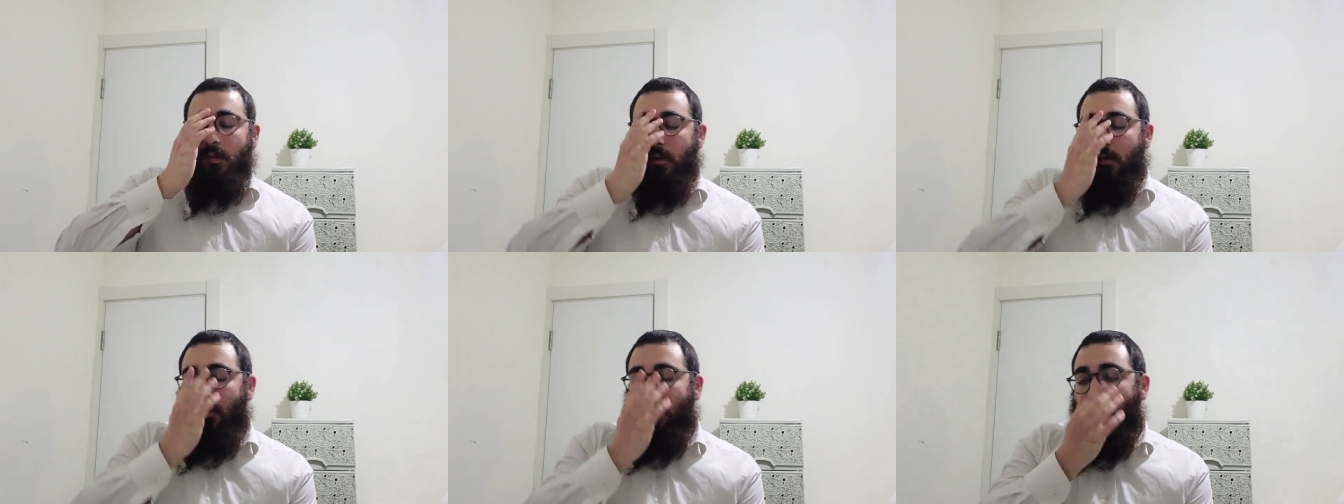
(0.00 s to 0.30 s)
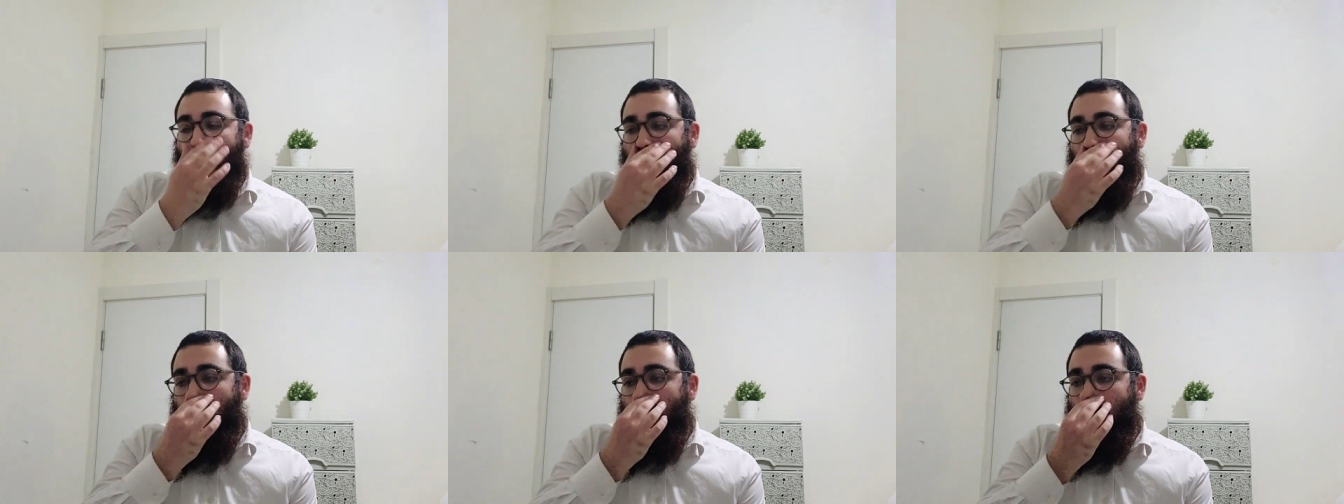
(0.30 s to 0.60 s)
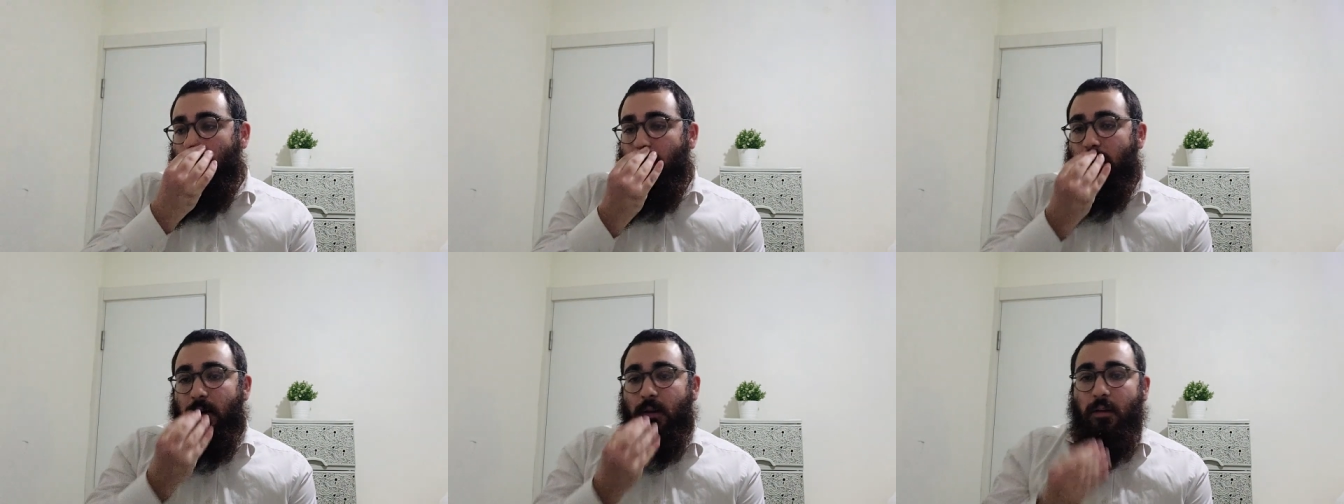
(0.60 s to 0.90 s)
The
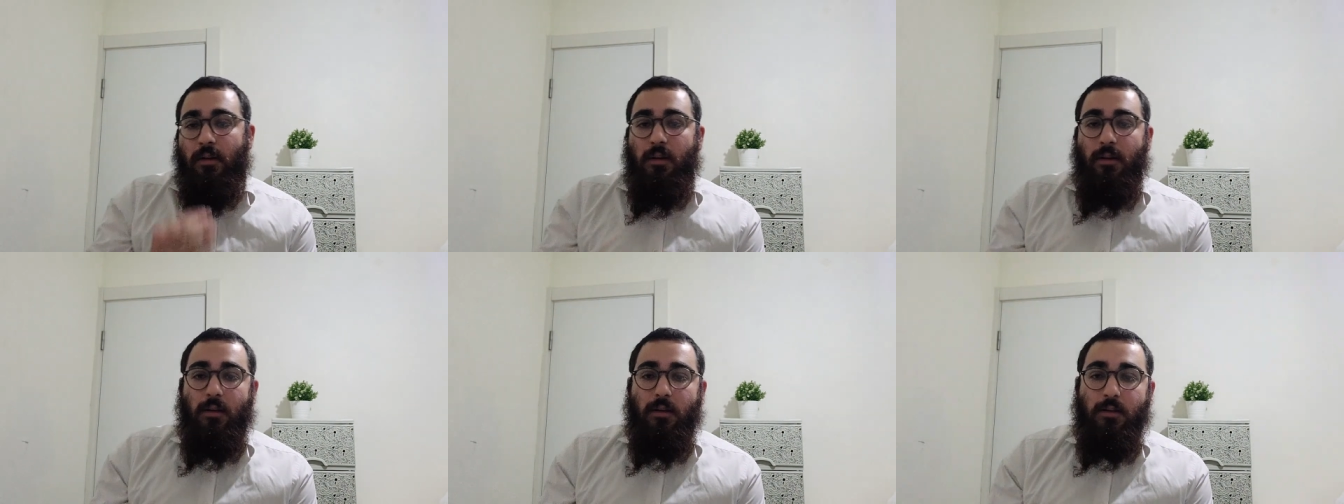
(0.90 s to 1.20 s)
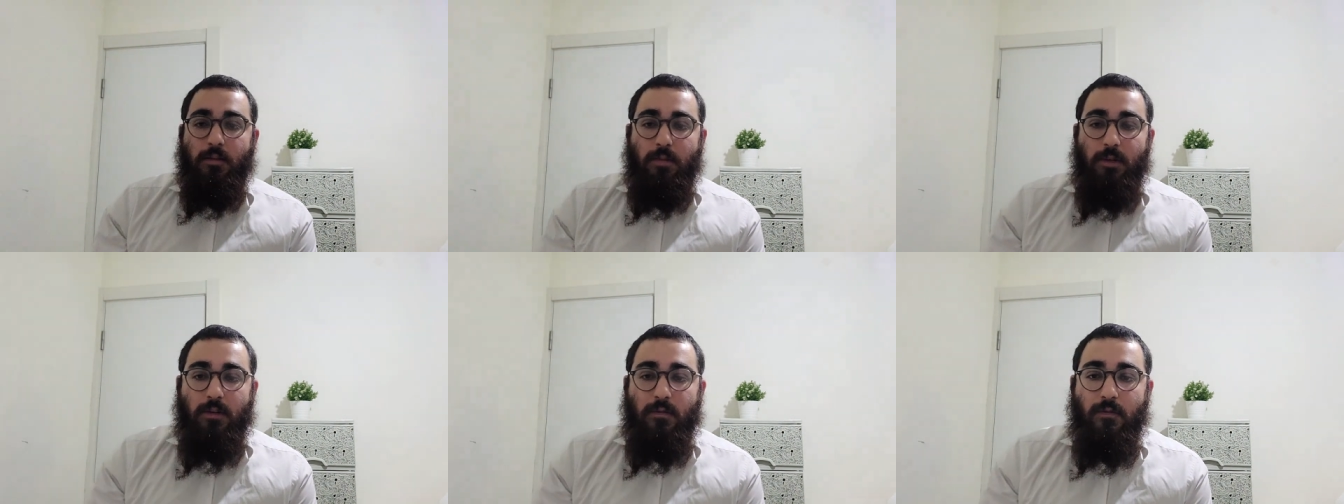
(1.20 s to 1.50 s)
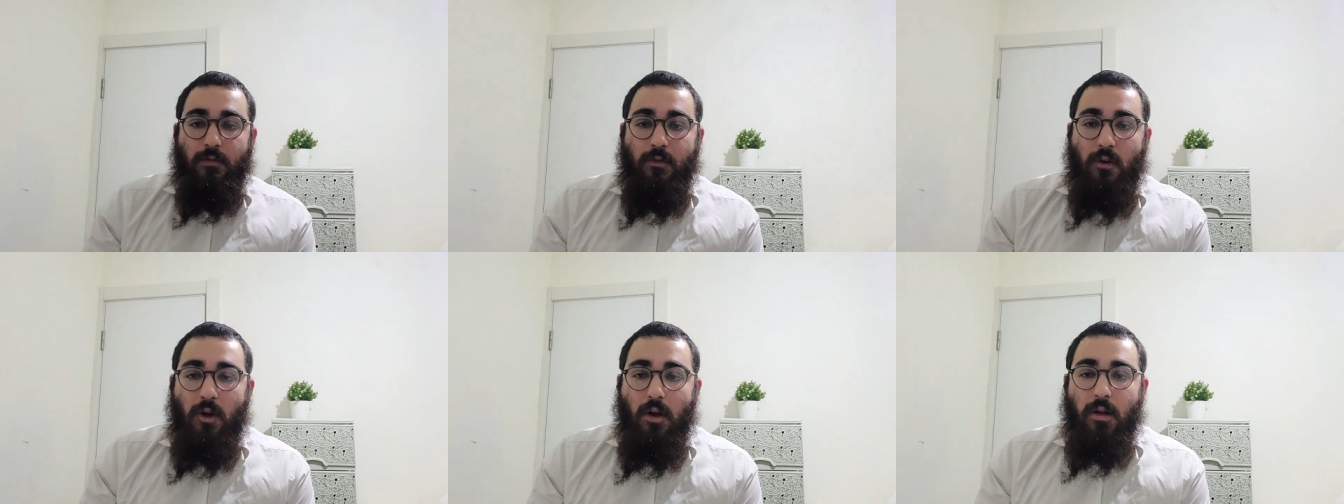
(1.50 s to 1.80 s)
war is being
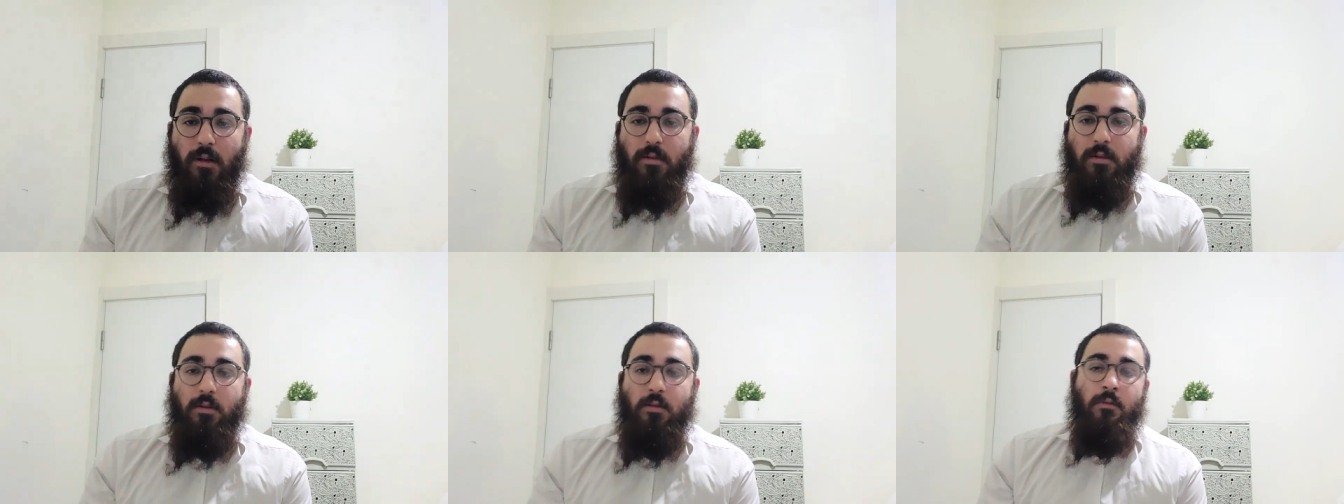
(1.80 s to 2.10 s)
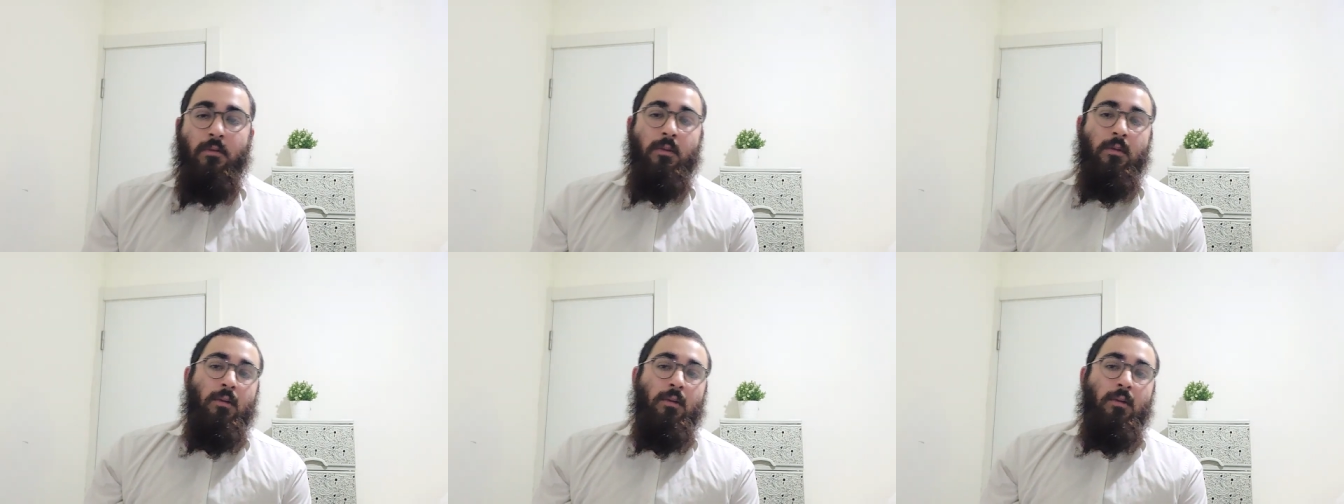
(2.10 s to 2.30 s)
fought